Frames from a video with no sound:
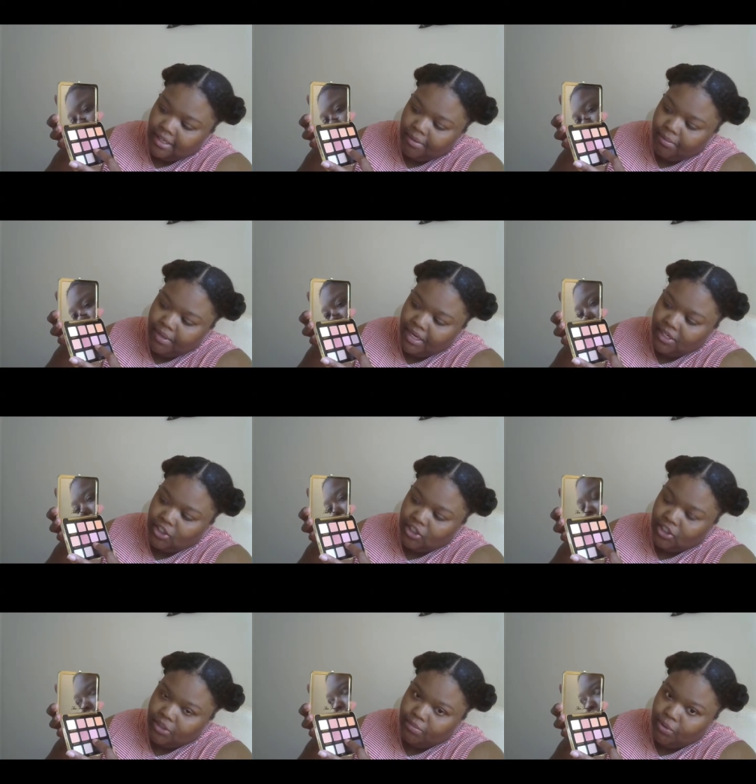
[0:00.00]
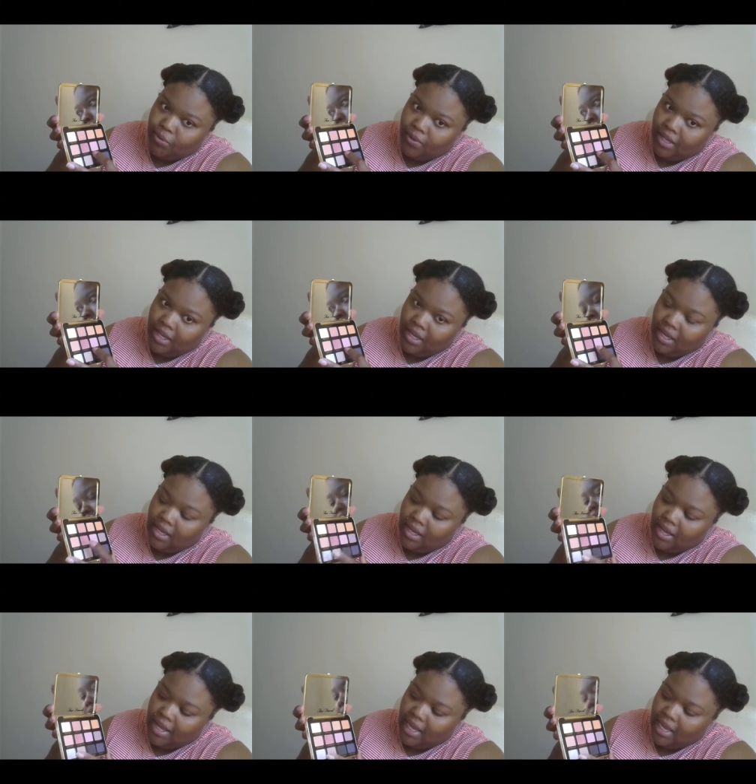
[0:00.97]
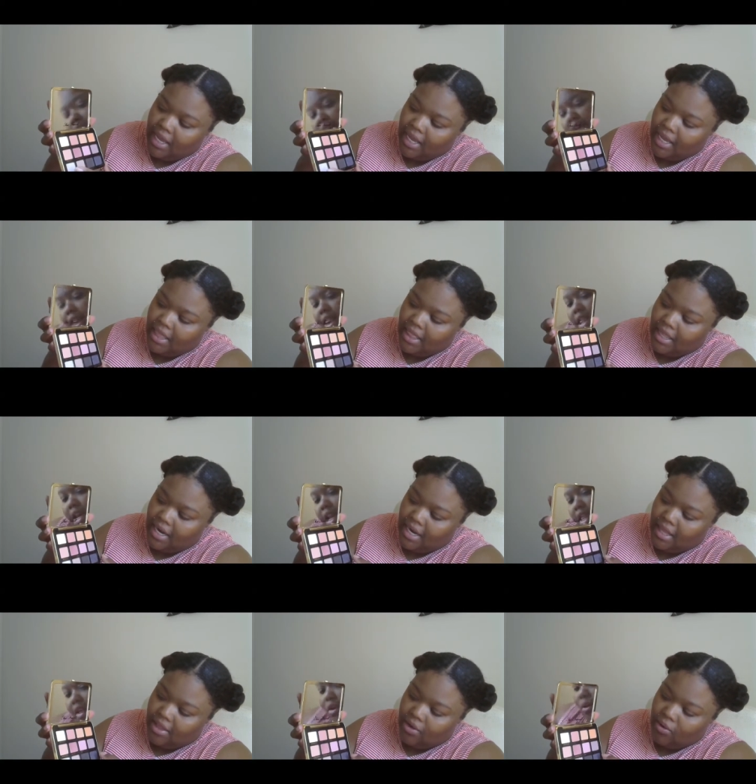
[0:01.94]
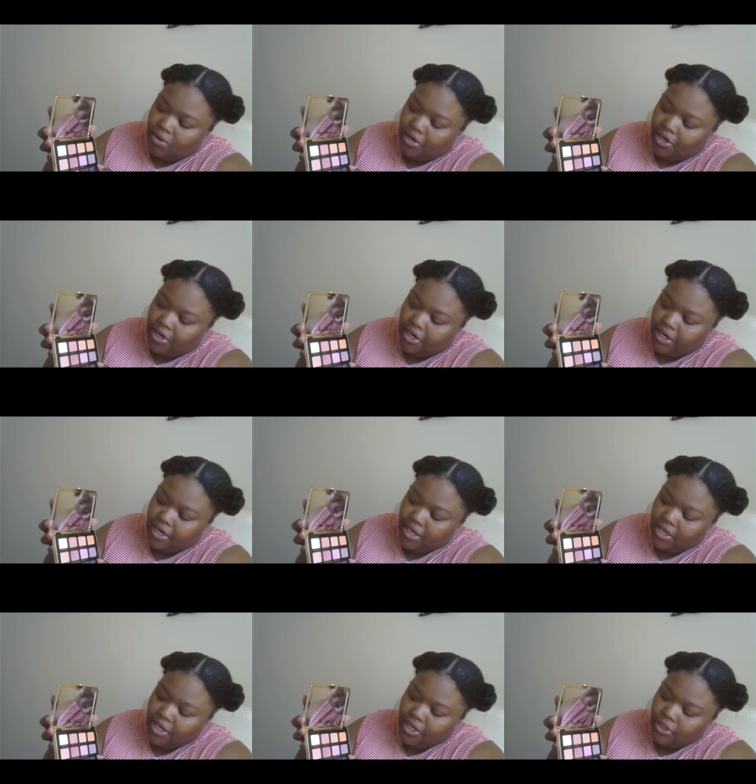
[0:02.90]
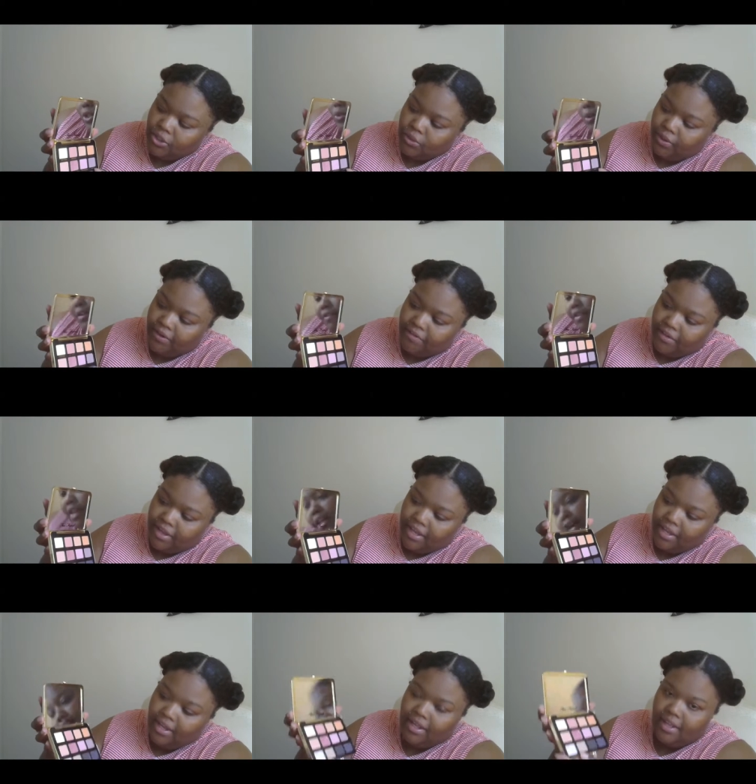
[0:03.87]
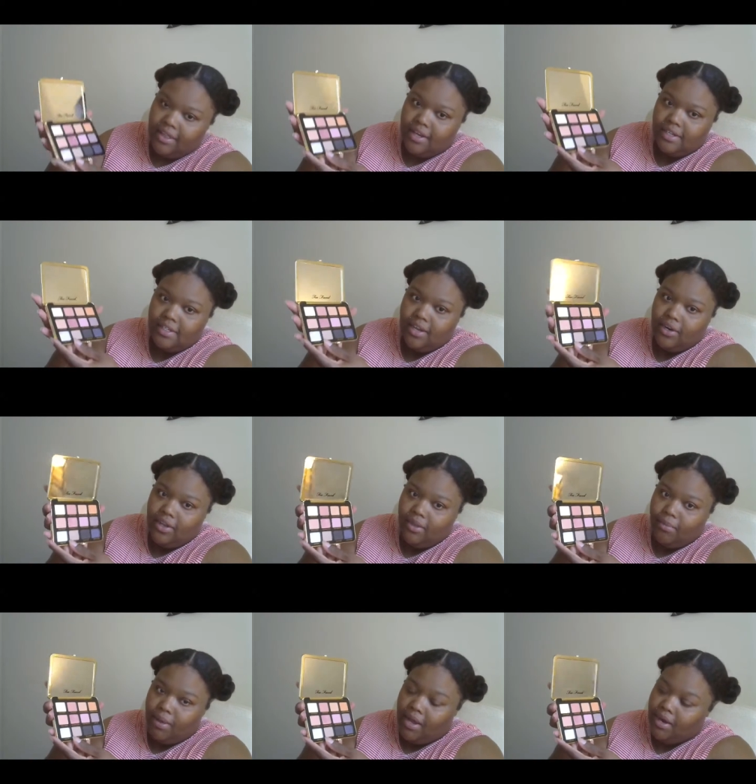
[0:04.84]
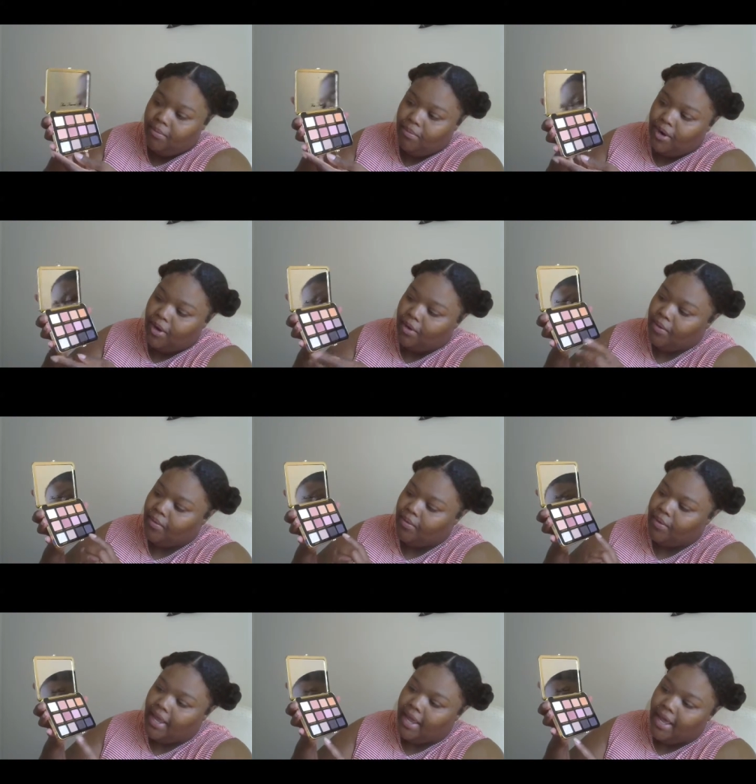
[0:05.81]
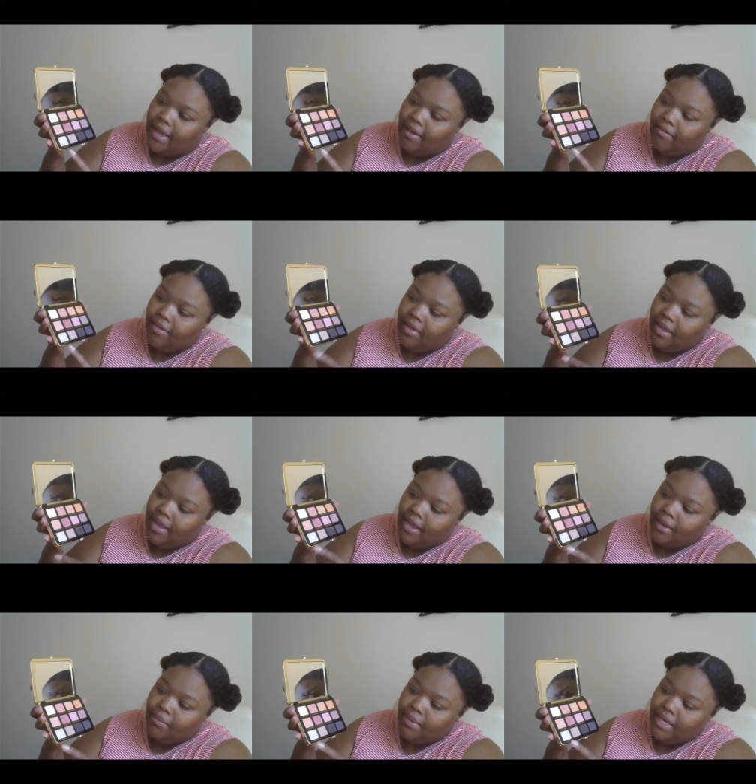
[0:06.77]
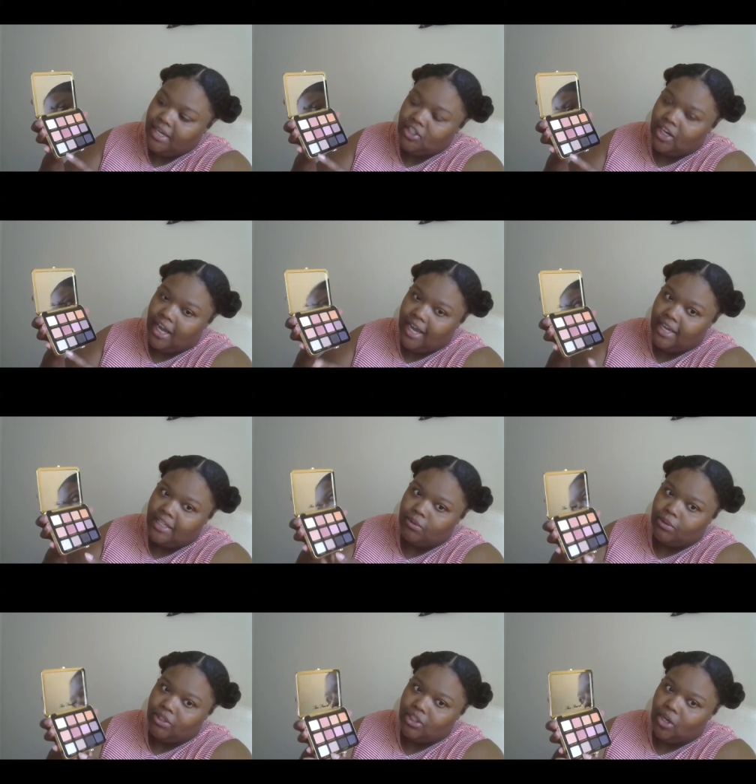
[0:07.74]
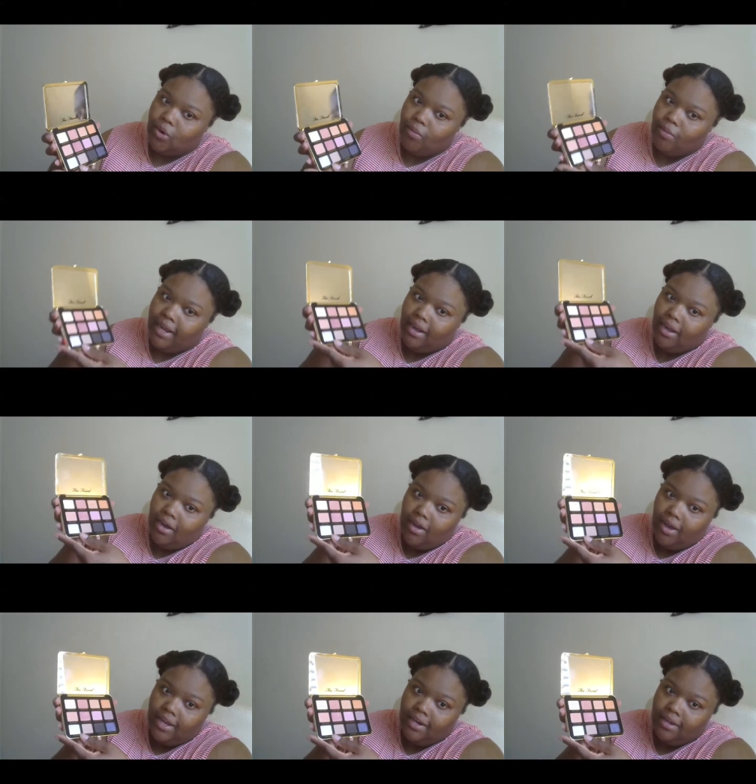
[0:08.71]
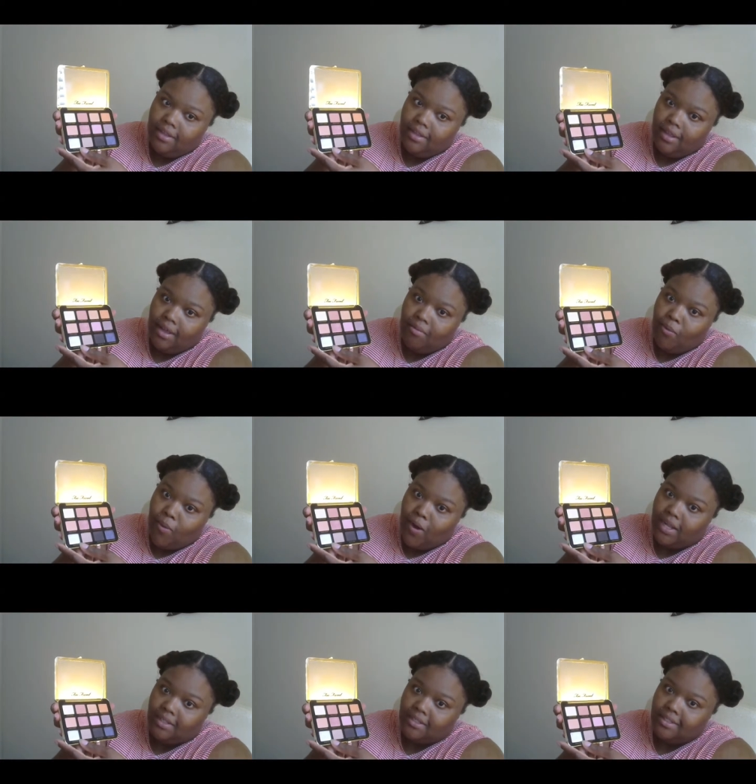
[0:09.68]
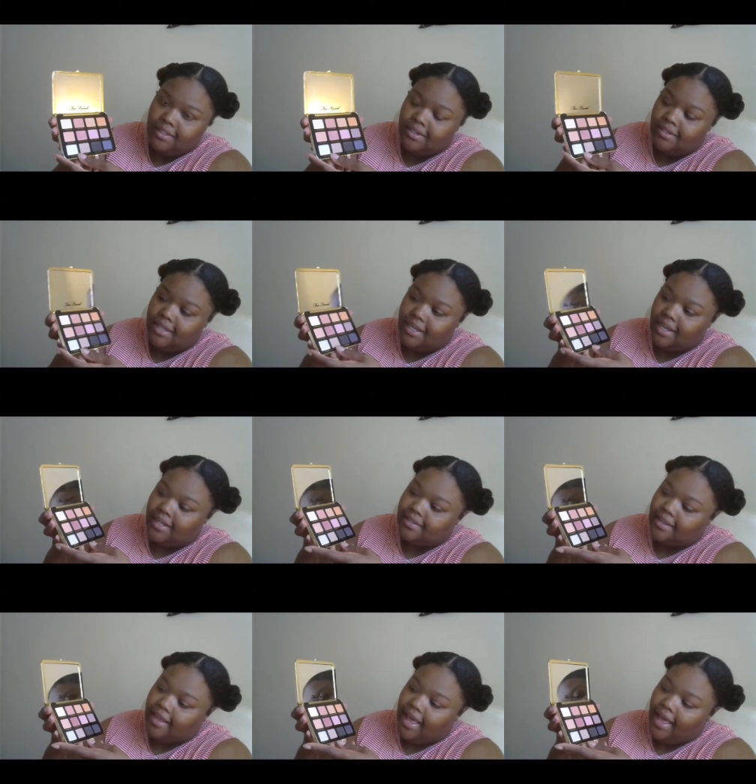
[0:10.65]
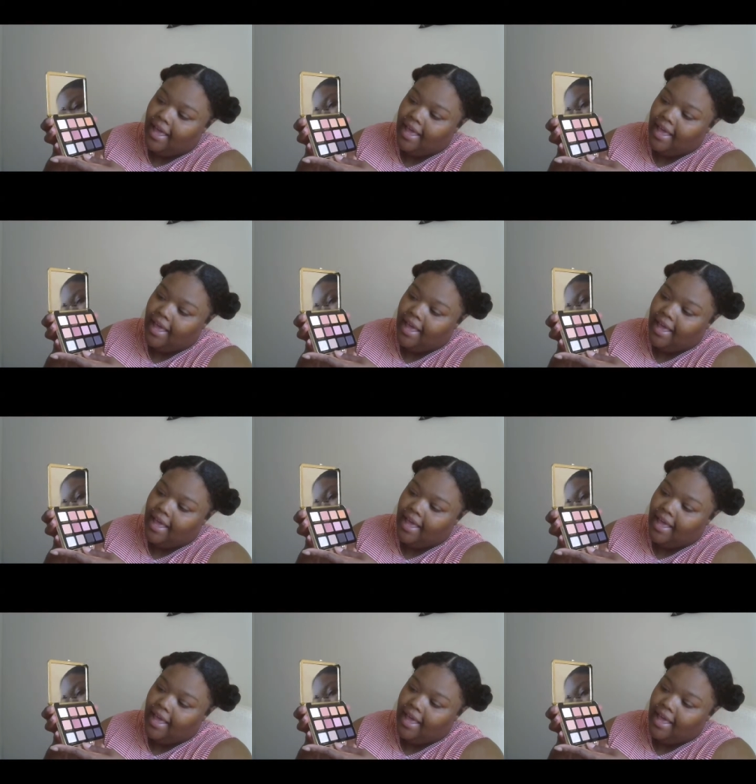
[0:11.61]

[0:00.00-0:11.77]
peach smoothie, and then in the corner, sweet fig. Then down on the bottom row, we have peach ice, which, oh my god, I want to dig into that.